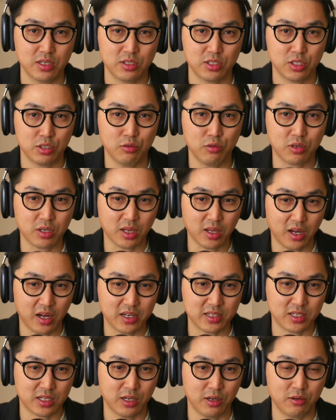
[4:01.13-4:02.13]
to
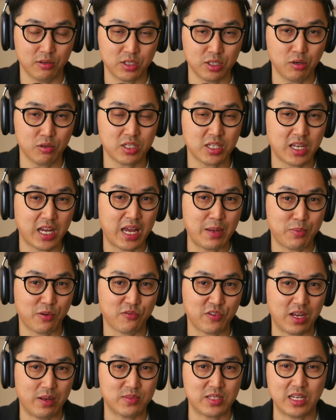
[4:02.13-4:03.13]
Claude Code using
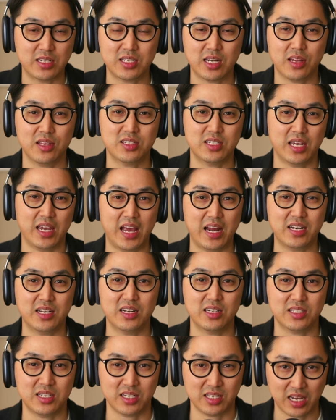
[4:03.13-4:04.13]
HyperFrames and tell it to edit
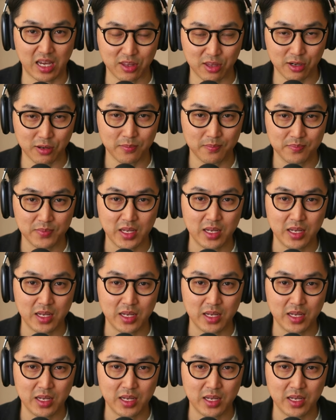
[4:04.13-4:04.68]
it together.